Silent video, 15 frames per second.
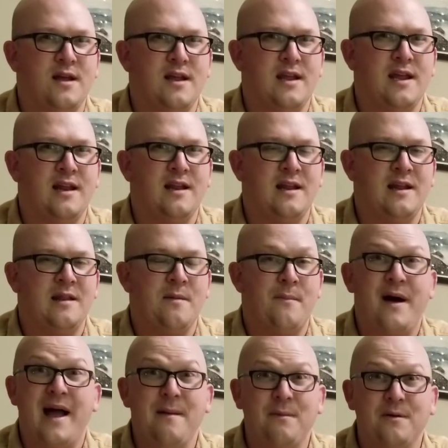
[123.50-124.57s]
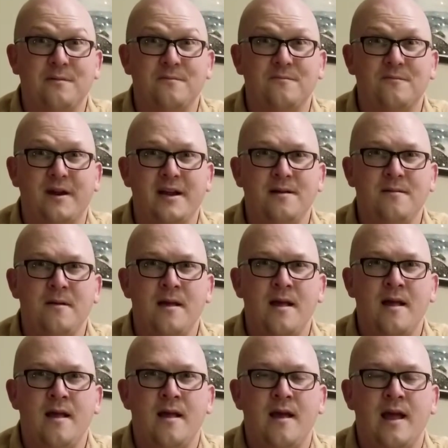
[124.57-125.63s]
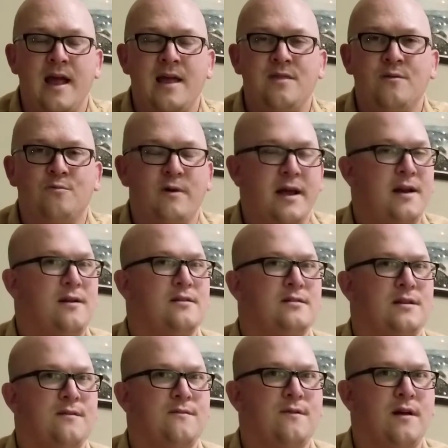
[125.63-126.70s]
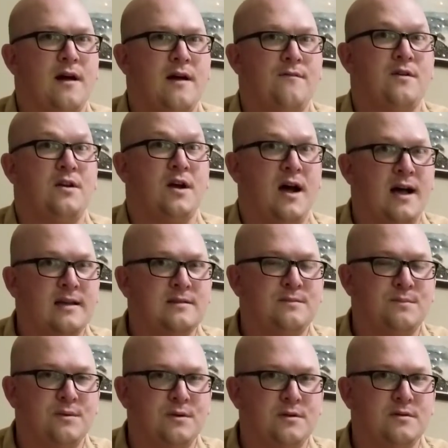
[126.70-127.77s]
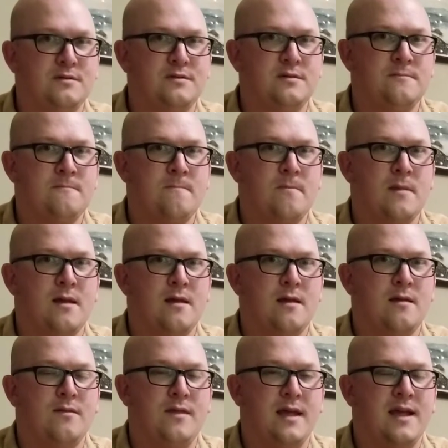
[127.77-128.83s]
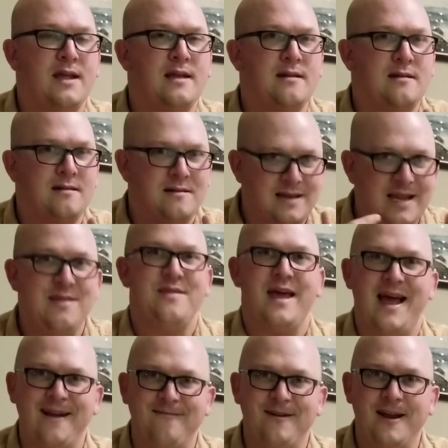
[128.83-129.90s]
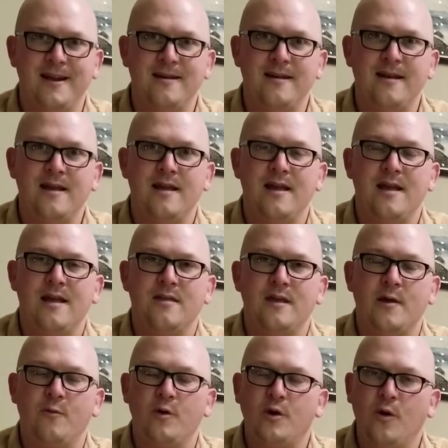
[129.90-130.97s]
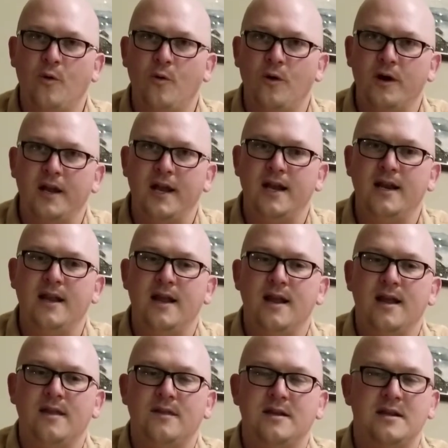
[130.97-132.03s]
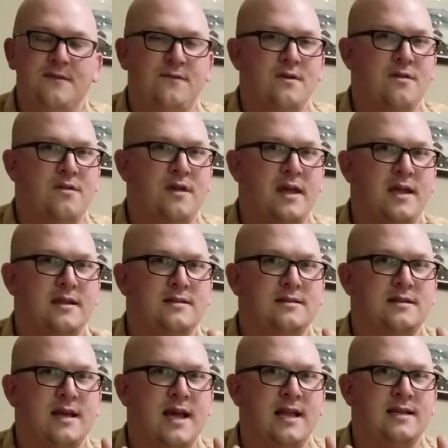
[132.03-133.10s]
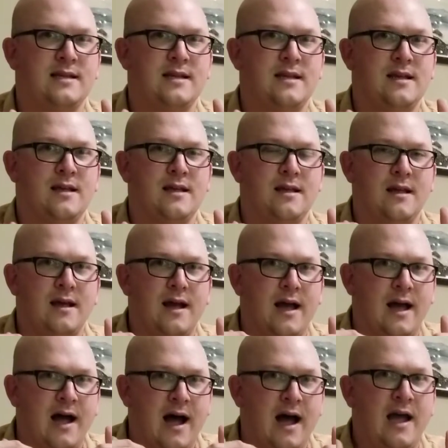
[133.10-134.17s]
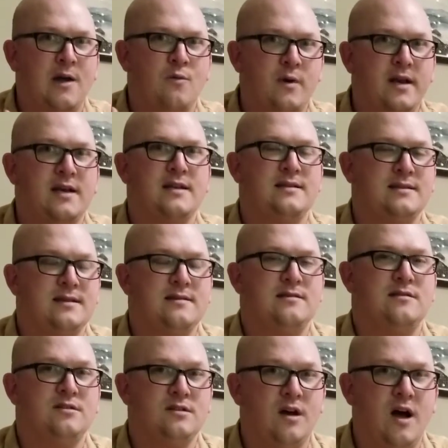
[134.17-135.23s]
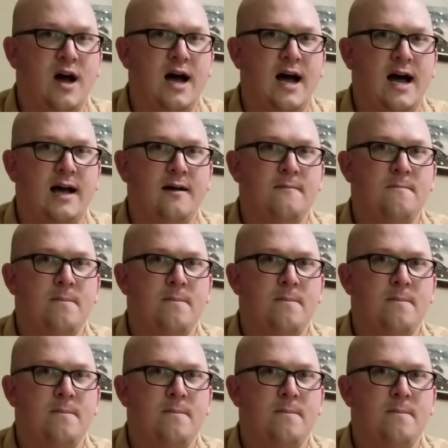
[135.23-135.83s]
in the Bible, right? And the writers of the Gospels, they did that, right? They recorded the different things that eyewitnesses saw,